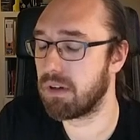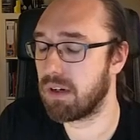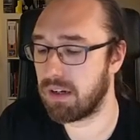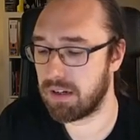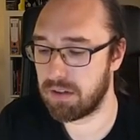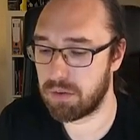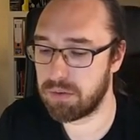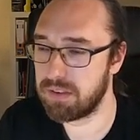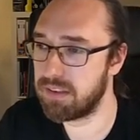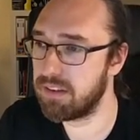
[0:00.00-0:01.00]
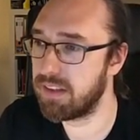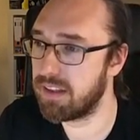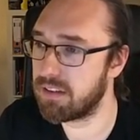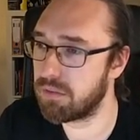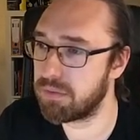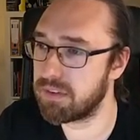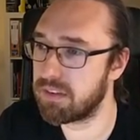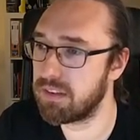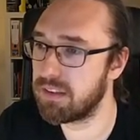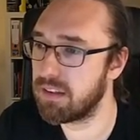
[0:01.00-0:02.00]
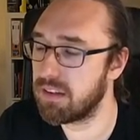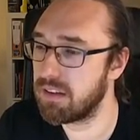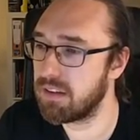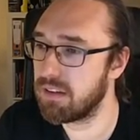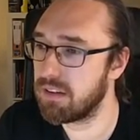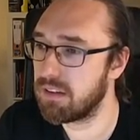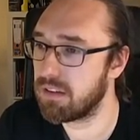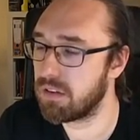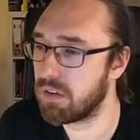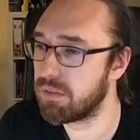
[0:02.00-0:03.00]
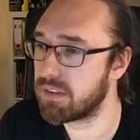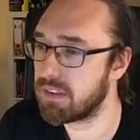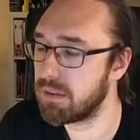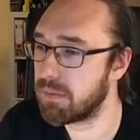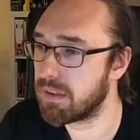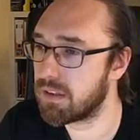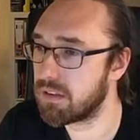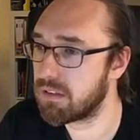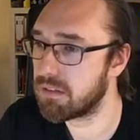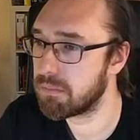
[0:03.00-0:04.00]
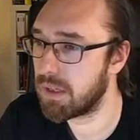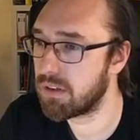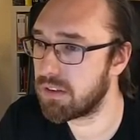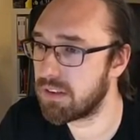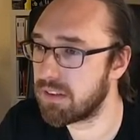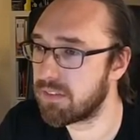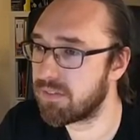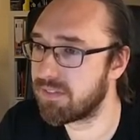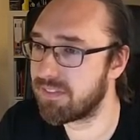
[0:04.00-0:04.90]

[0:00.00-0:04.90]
I already did that, obviously, but apparently.